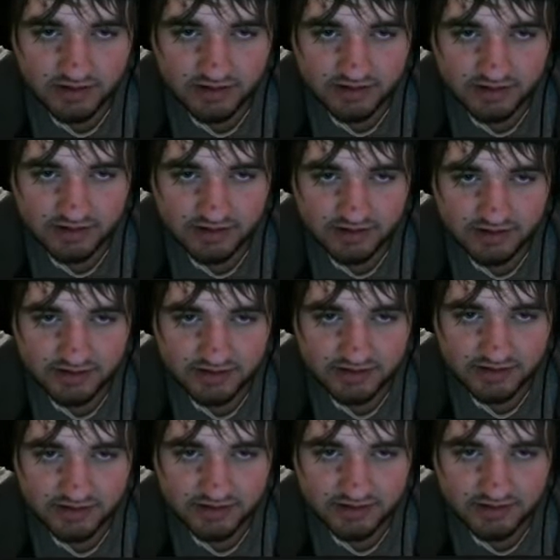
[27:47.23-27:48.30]

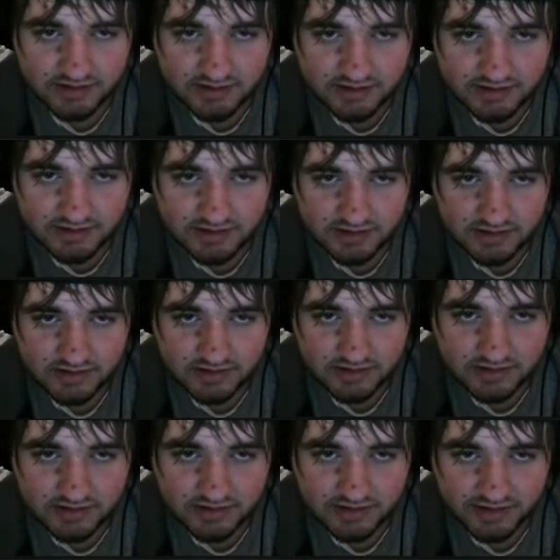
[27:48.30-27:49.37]
Can
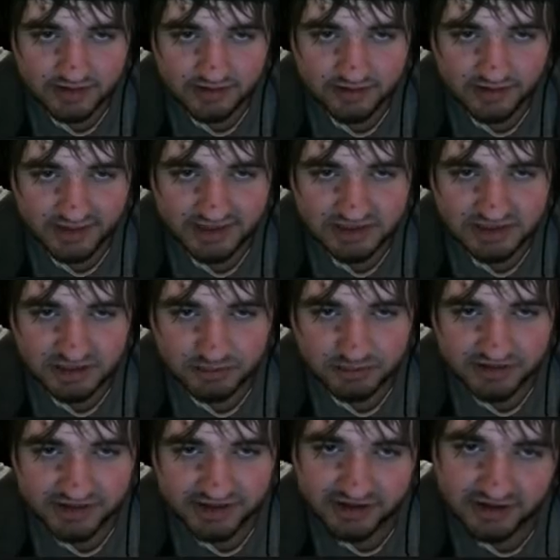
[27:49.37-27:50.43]
latch
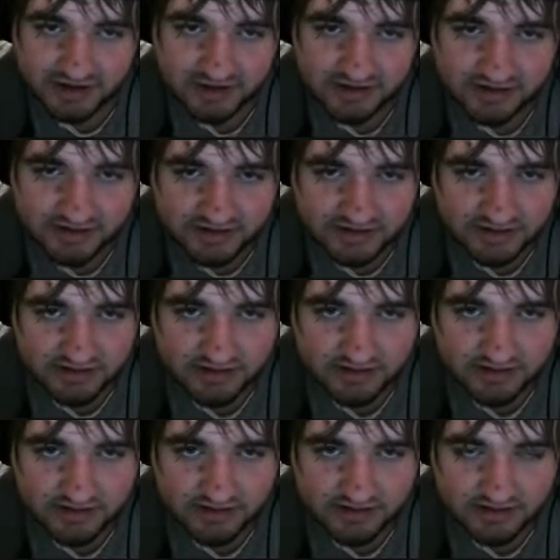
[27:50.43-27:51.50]
up there.
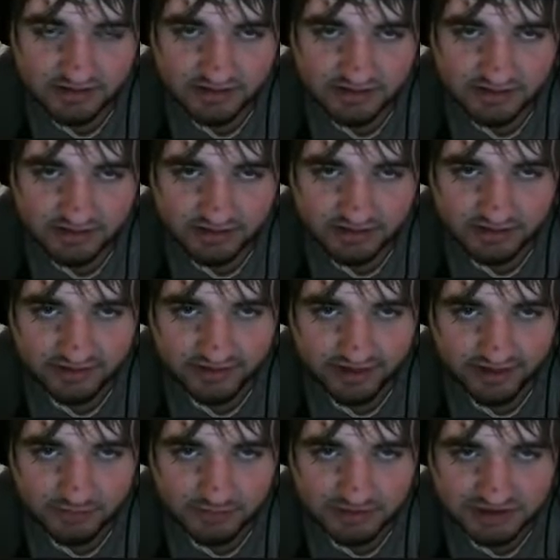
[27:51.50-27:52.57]

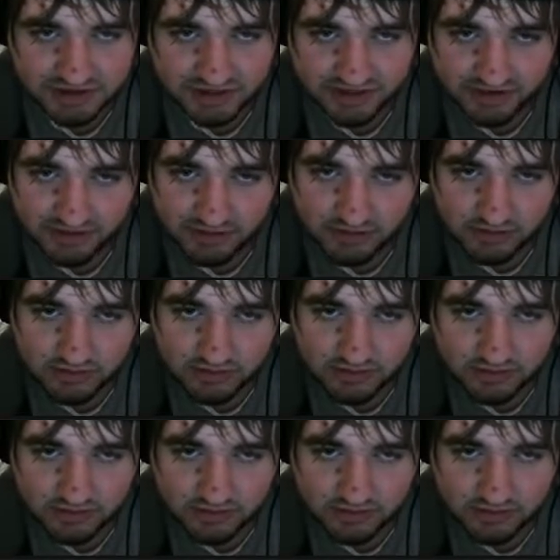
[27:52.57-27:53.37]
That much I know.